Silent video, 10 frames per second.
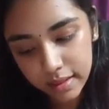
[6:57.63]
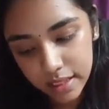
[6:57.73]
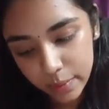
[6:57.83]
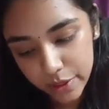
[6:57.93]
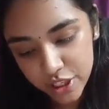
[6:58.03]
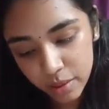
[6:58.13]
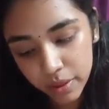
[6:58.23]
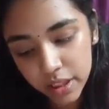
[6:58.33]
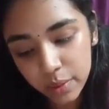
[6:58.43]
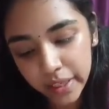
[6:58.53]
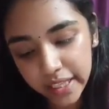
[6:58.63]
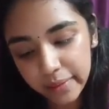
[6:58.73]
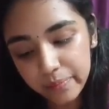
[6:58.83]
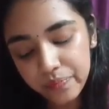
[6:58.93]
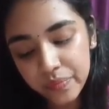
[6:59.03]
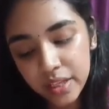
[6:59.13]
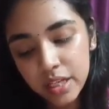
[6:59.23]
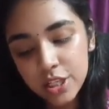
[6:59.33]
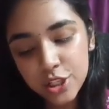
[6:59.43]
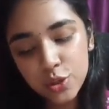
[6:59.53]
Question number 20.
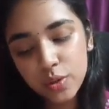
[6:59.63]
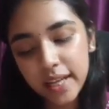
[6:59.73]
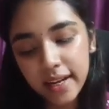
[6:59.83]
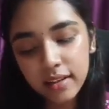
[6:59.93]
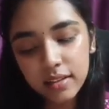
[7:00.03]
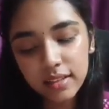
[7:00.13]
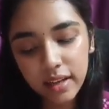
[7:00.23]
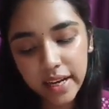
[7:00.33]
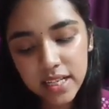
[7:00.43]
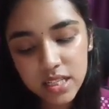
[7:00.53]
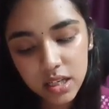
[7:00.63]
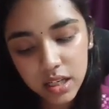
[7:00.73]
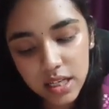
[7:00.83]
Show that the right circular